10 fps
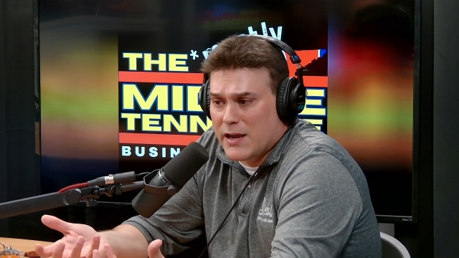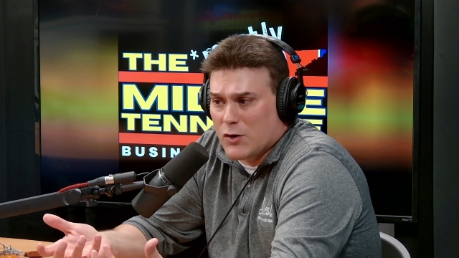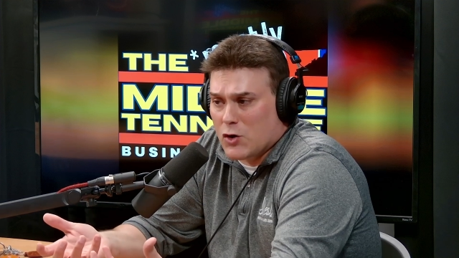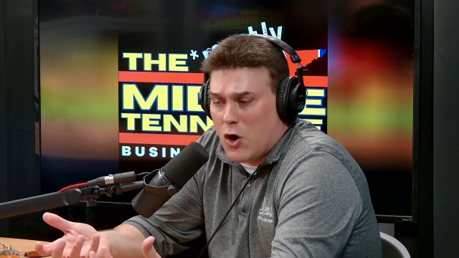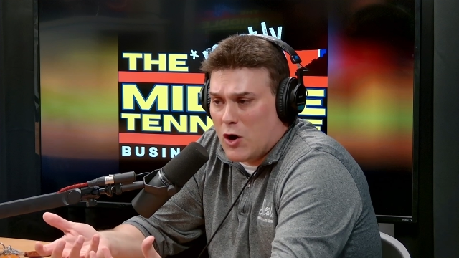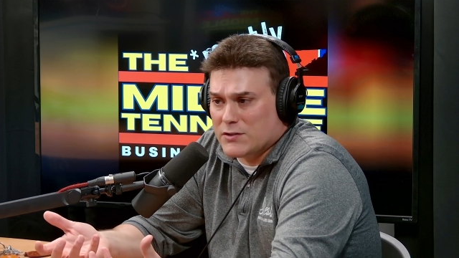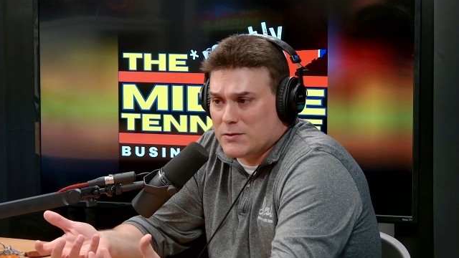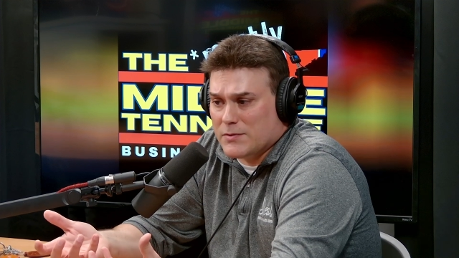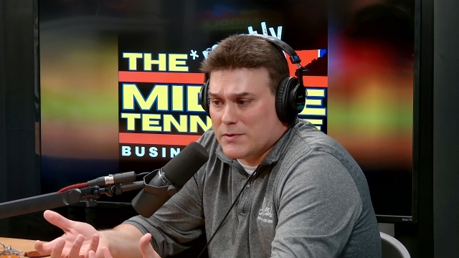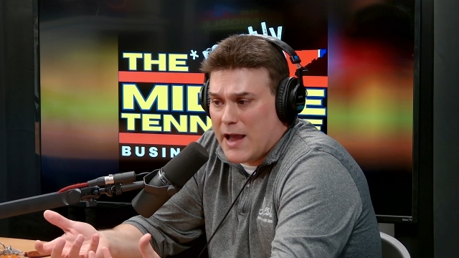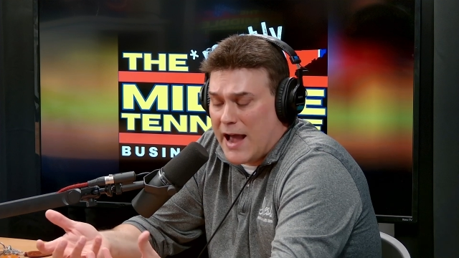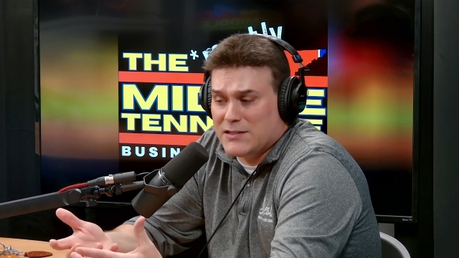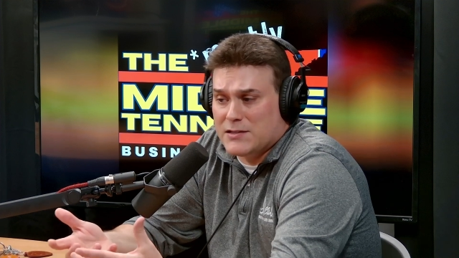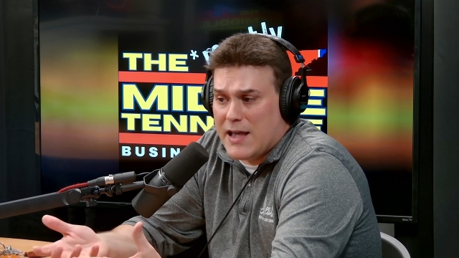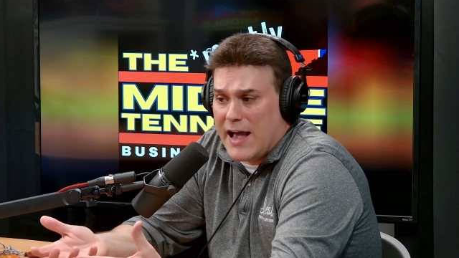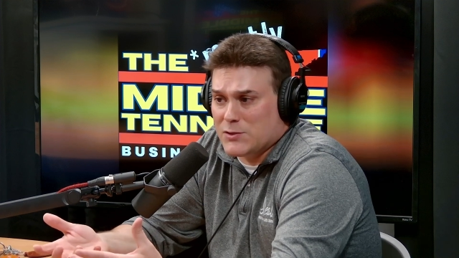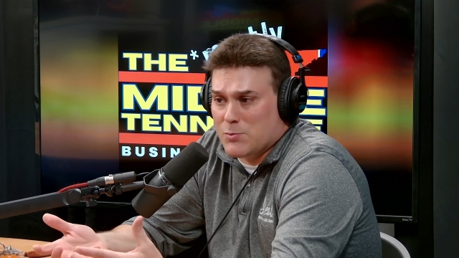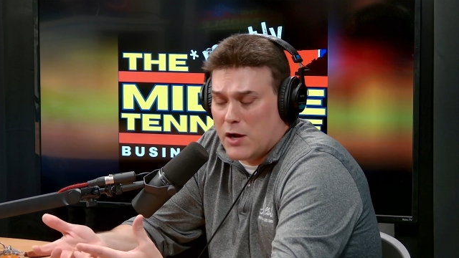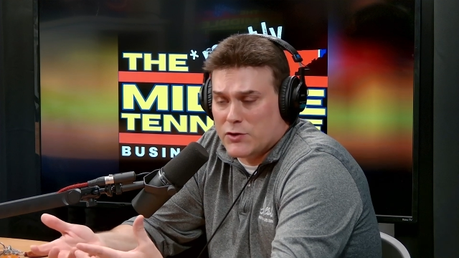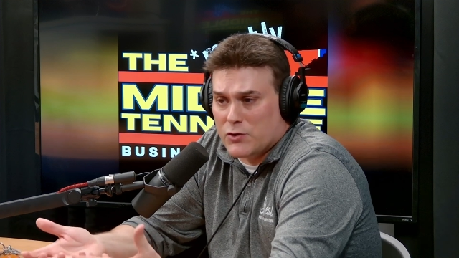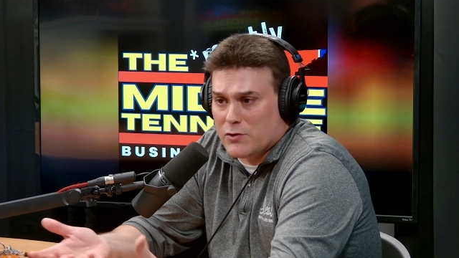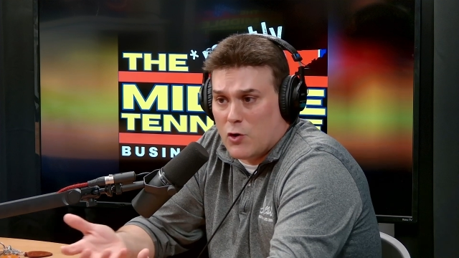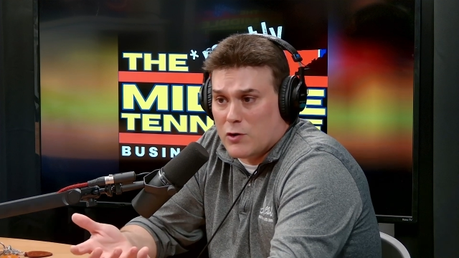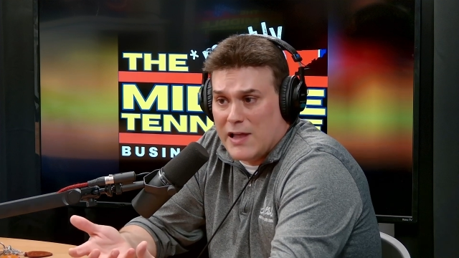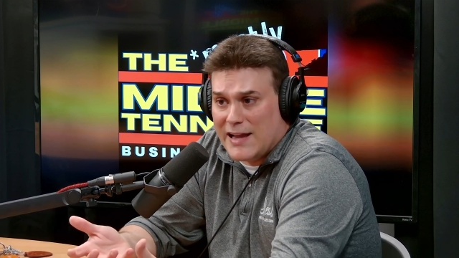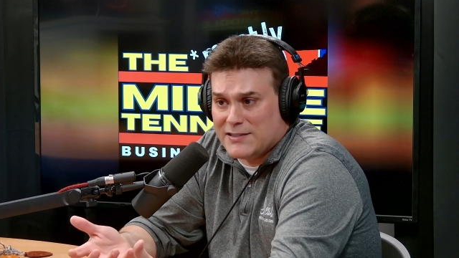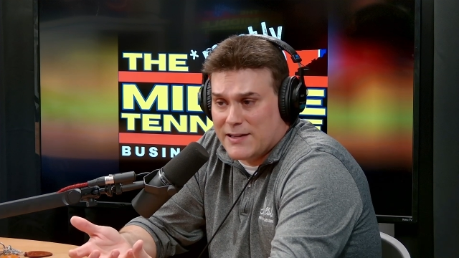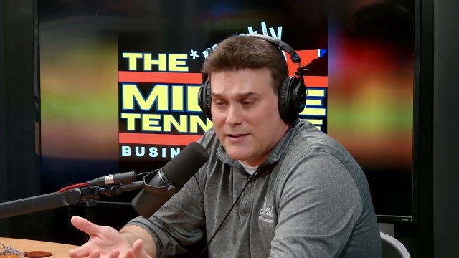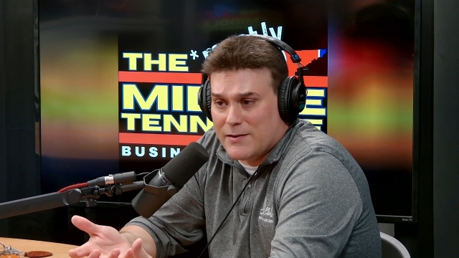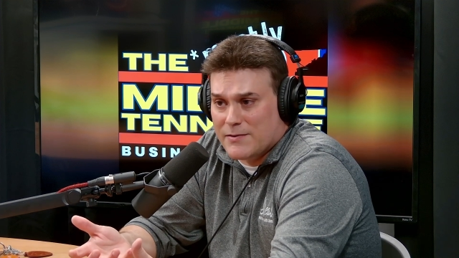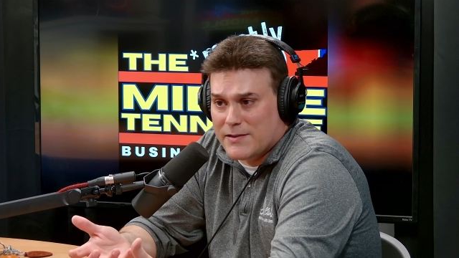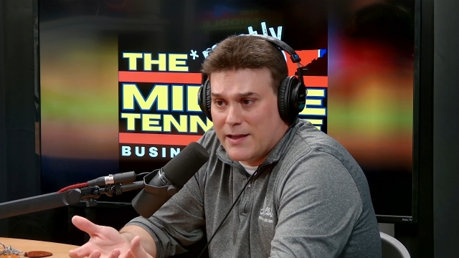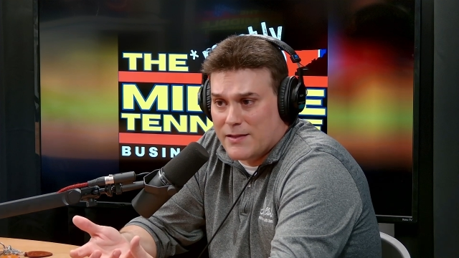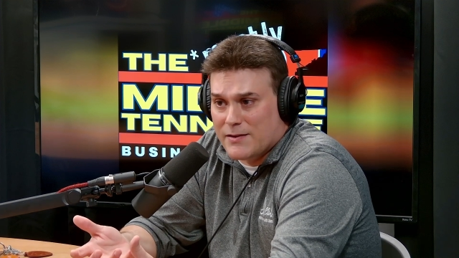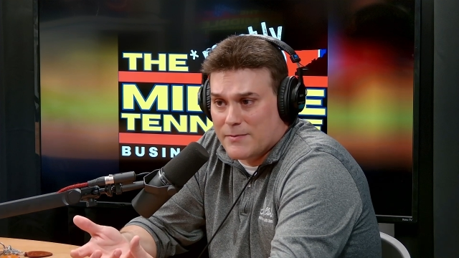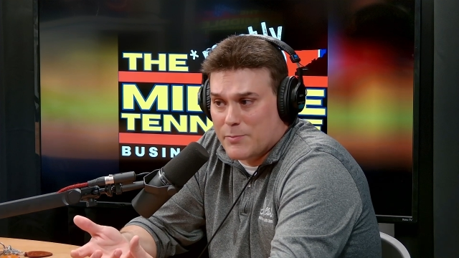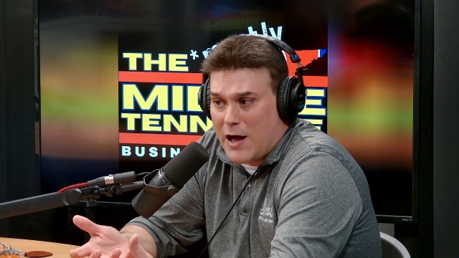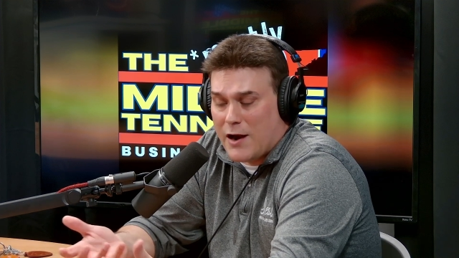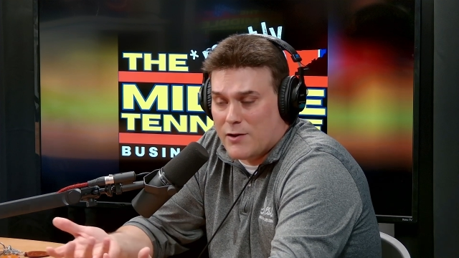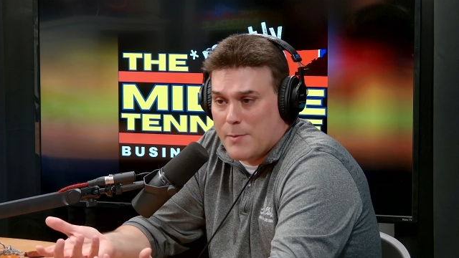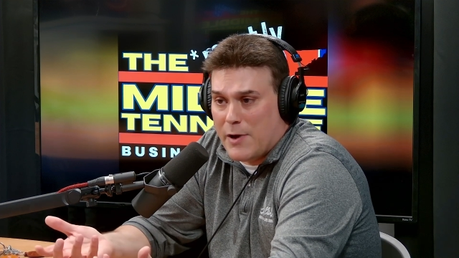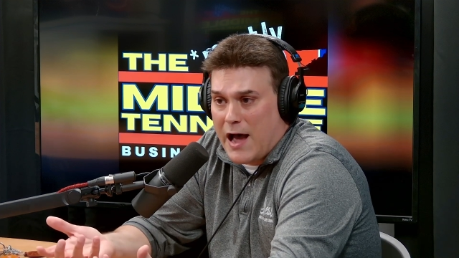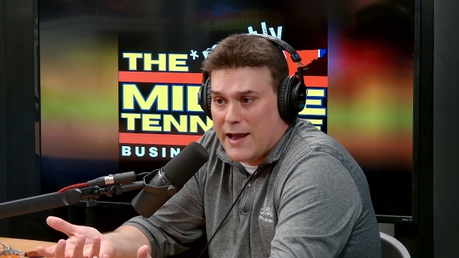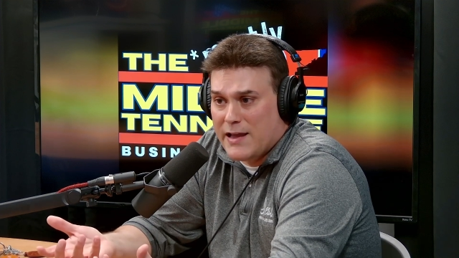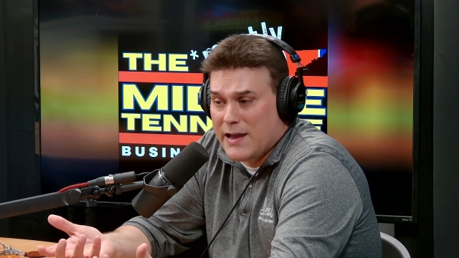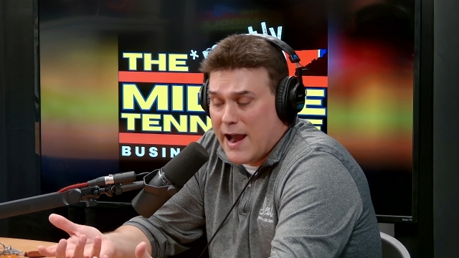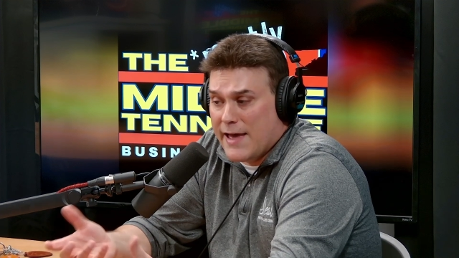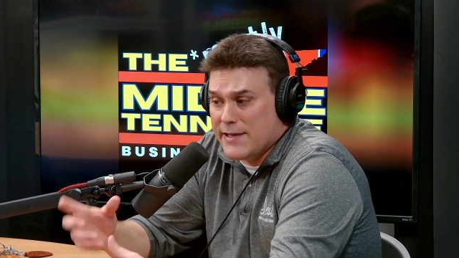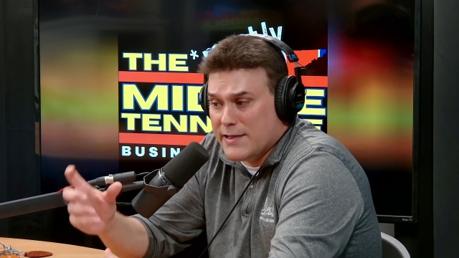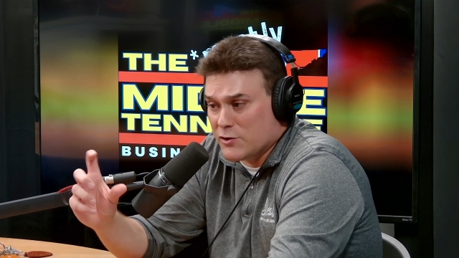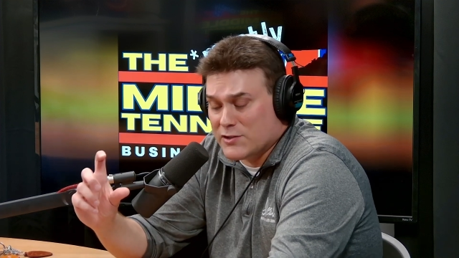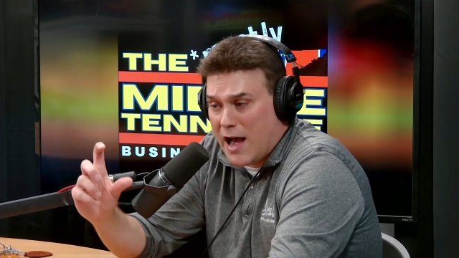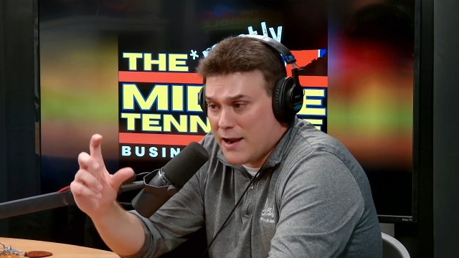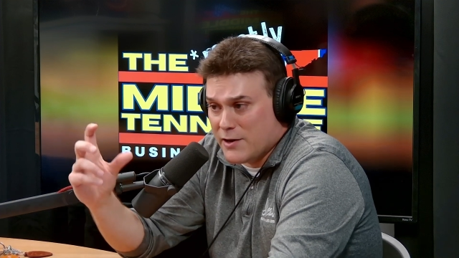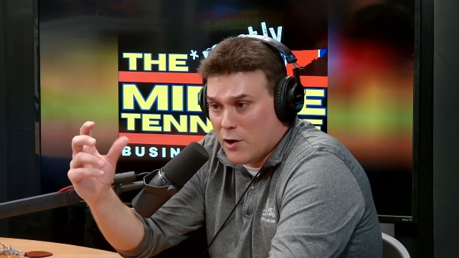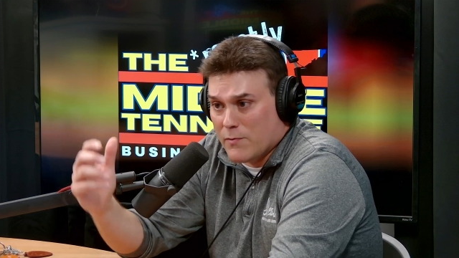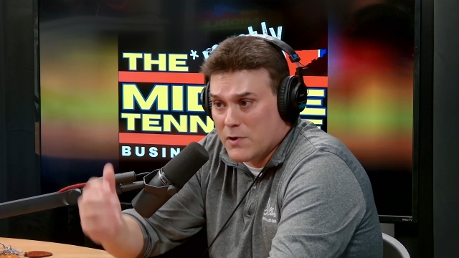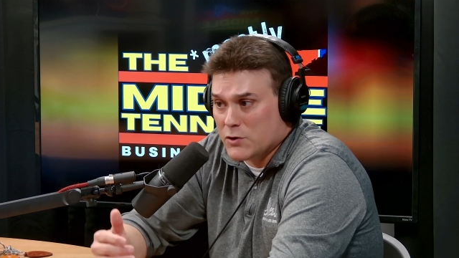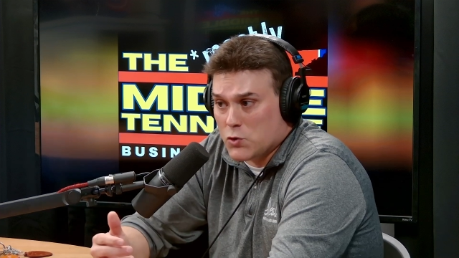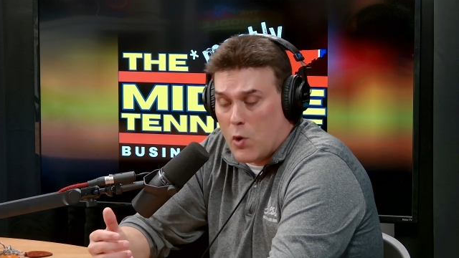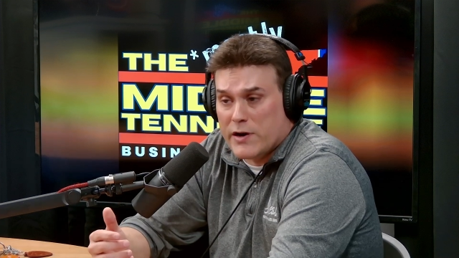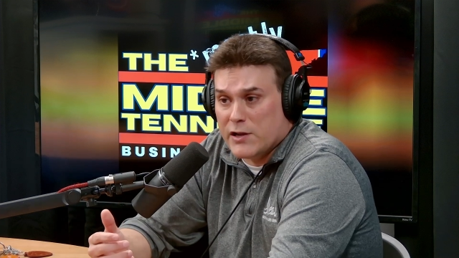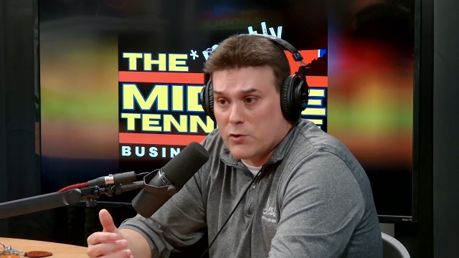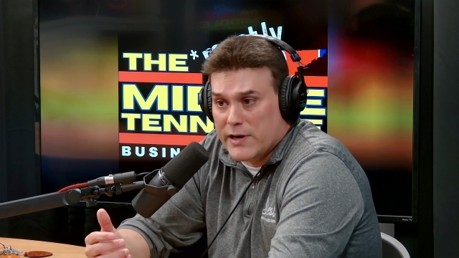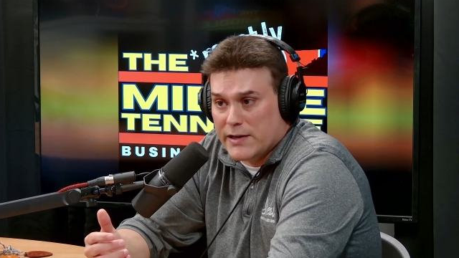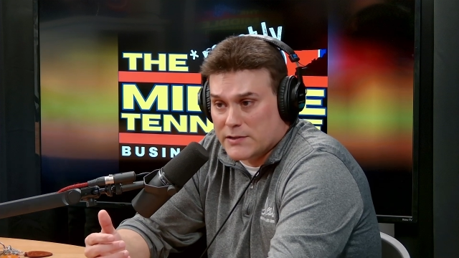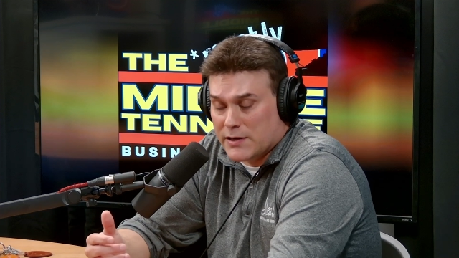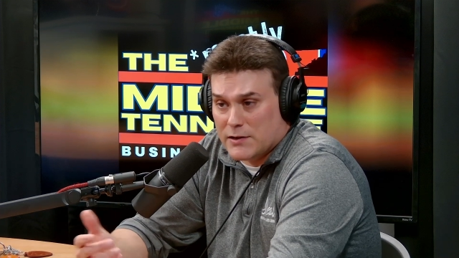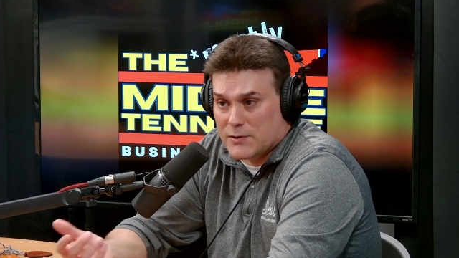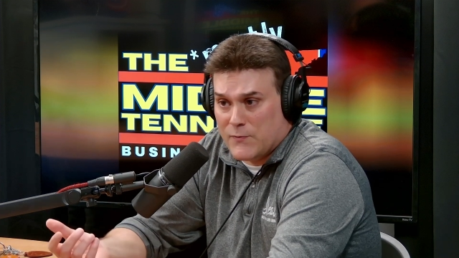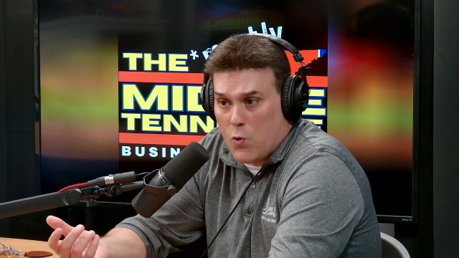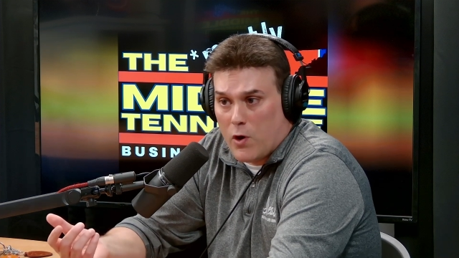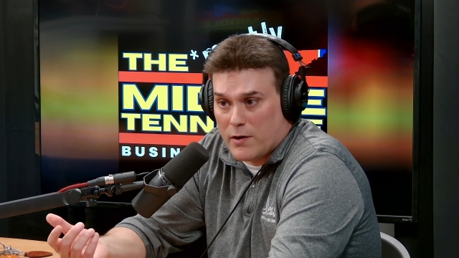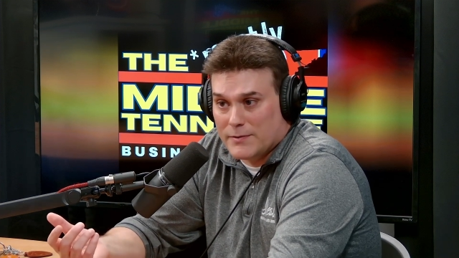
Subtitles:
It'll cost as much or less than the bottle I buy, and then there's not 20 ingredients in it. There's 4.